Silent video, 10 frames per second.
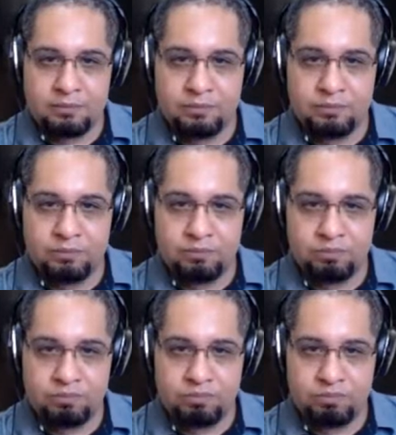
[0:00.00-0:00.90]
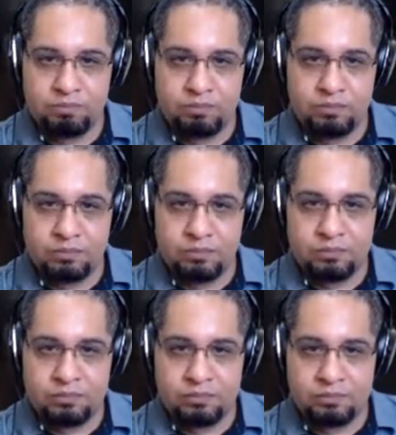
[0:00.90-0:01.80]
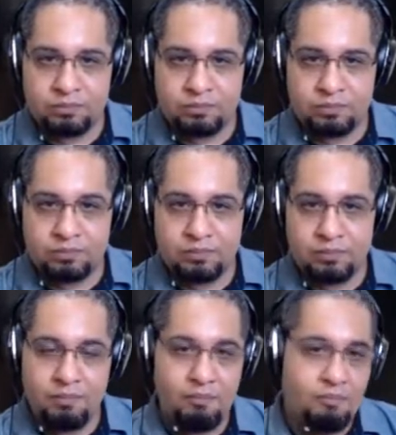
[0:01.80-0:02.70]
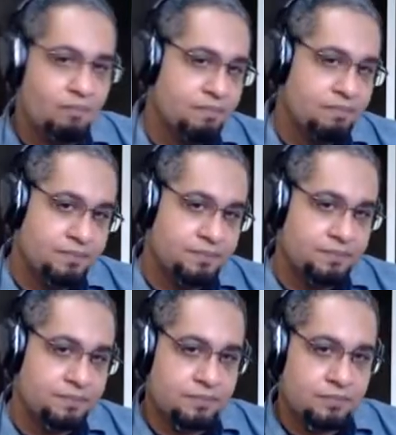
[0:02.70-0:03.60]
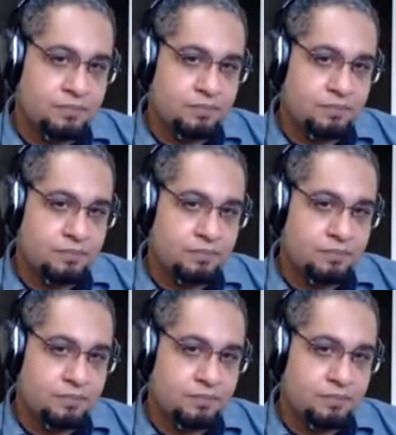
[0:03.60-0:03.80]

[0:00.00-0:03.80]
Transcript: (not speaking)